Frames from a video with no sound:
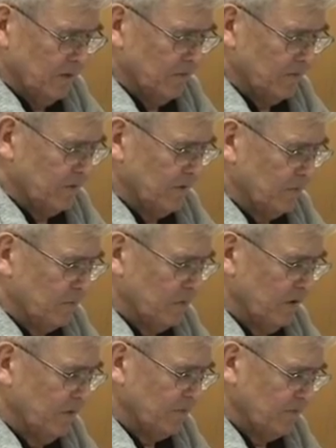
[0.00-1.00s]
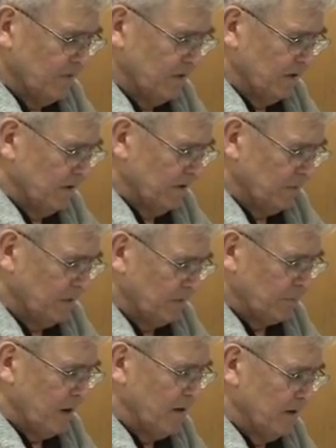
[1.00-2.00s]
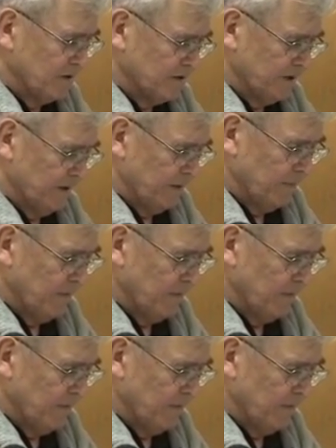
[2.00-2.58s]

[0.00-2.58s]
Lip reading: for a brief comparison.